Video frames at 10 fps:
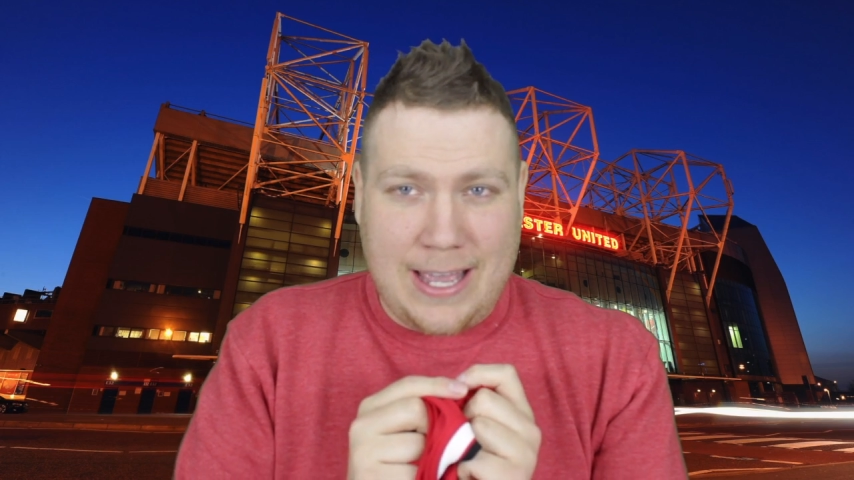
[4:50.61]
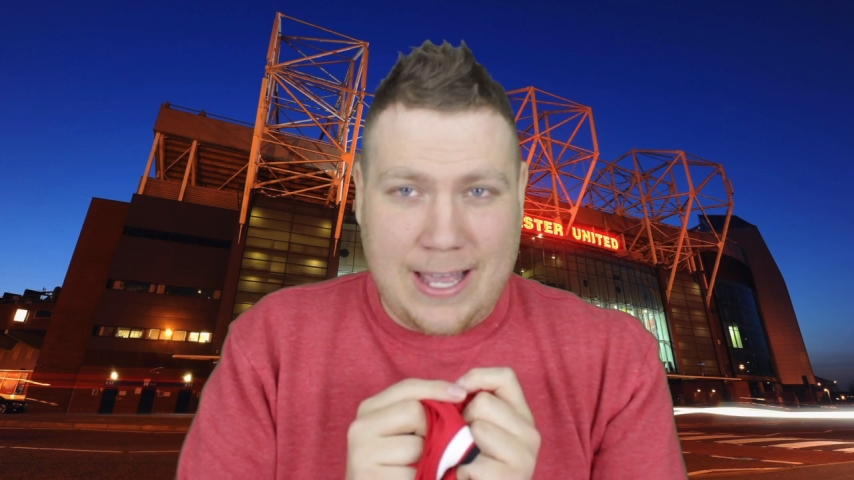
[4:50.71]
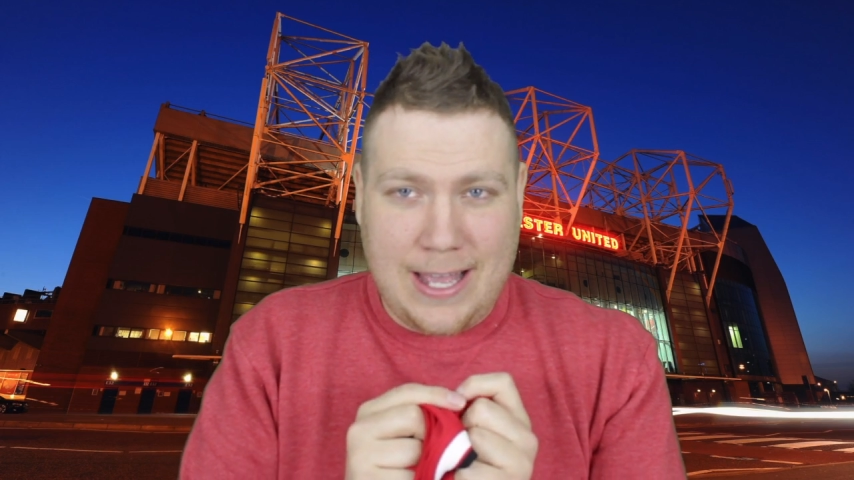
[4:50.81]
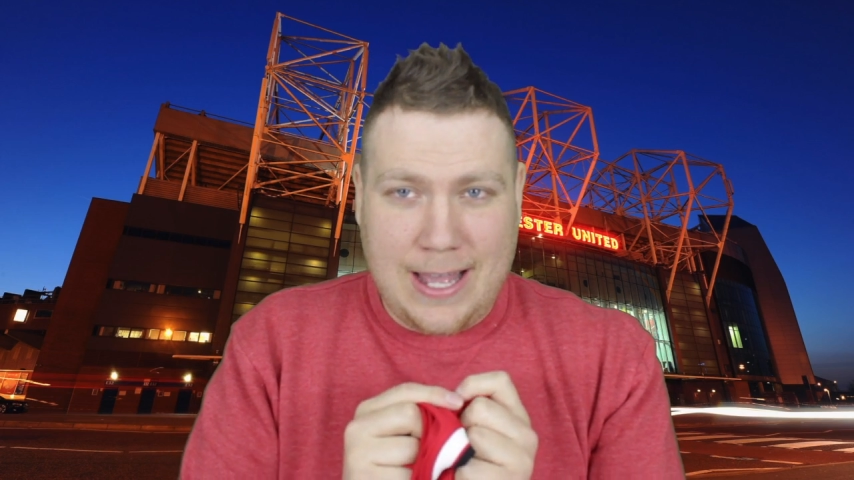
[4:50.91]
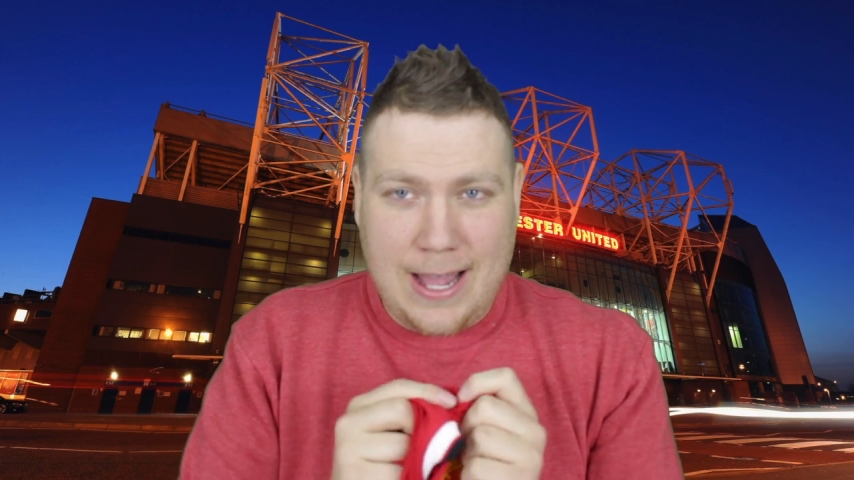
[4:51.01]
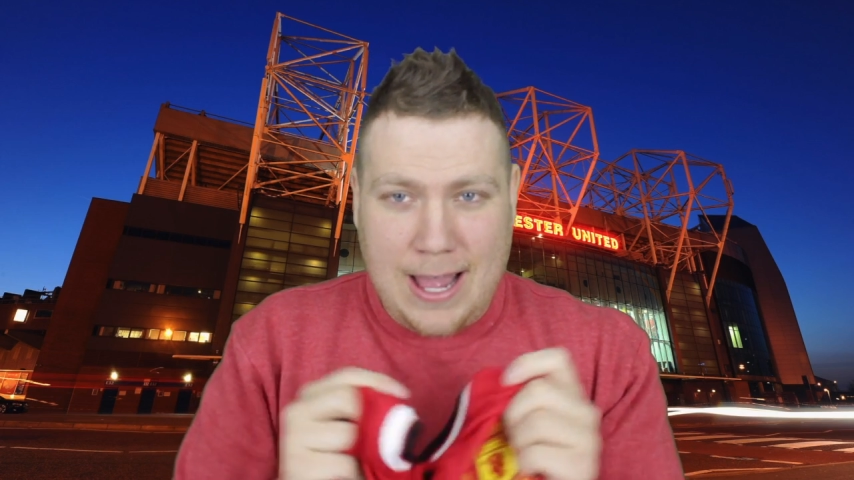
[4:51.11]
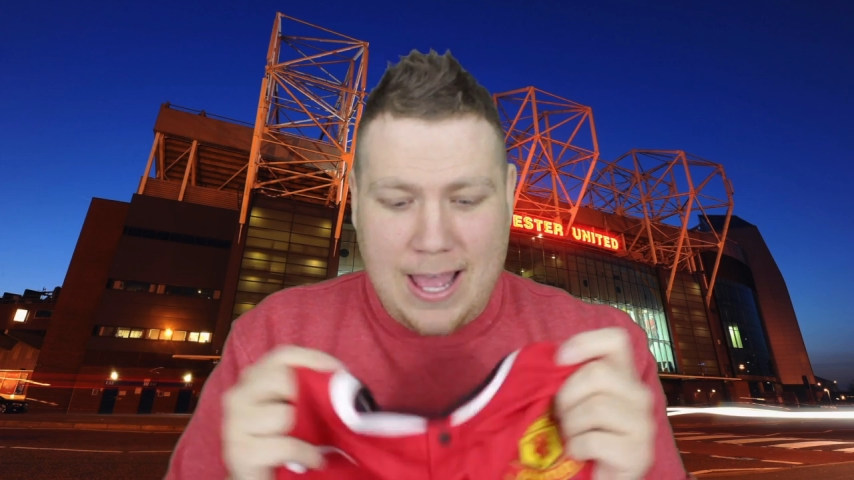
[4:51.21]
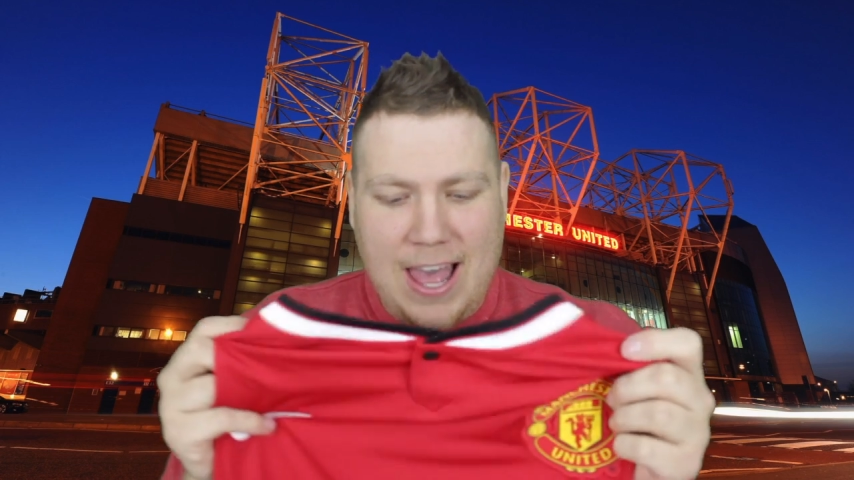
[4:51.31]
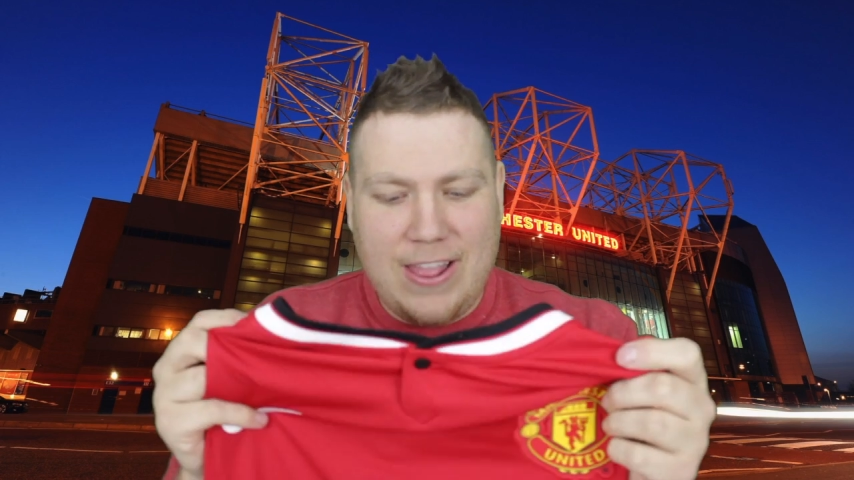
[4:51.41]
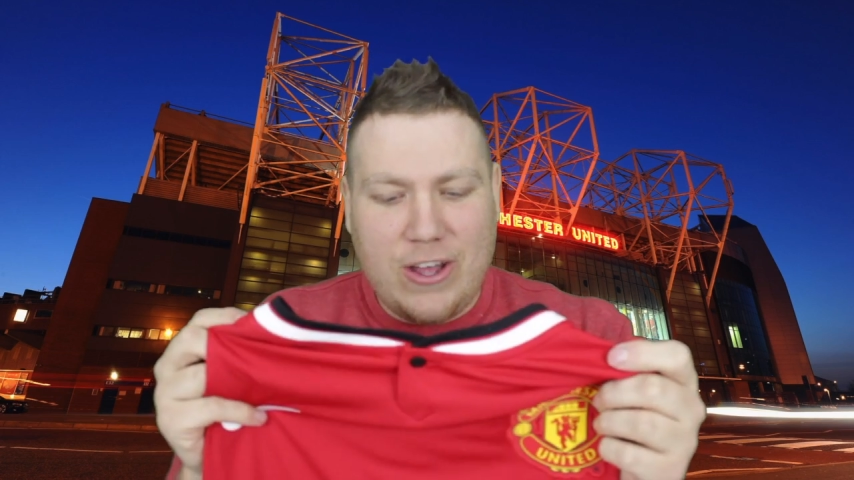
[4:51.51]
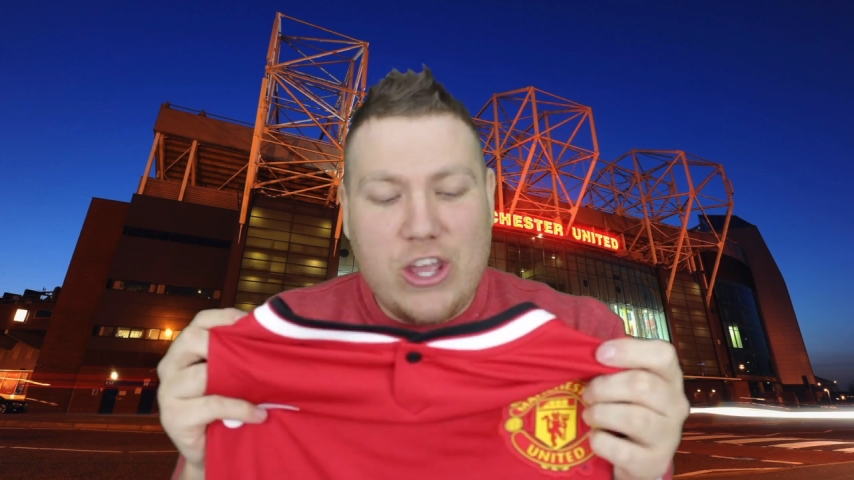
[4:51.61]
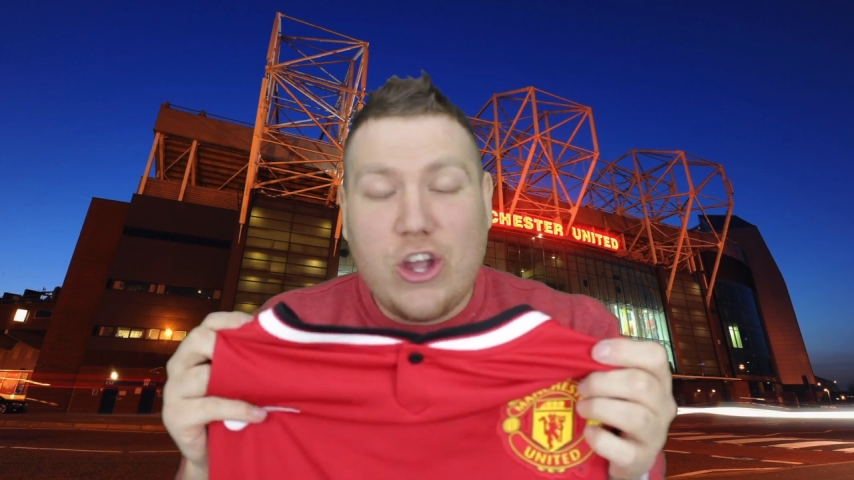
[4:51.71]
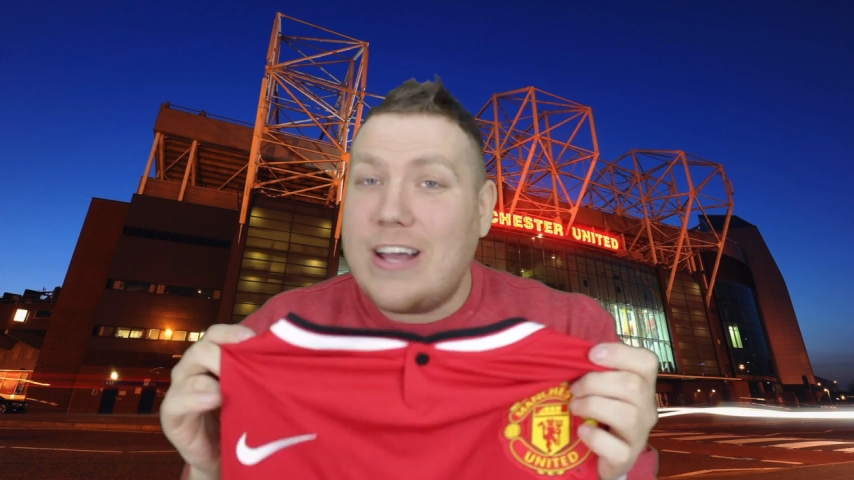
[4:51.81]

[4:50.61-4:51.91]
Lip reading: A lot of you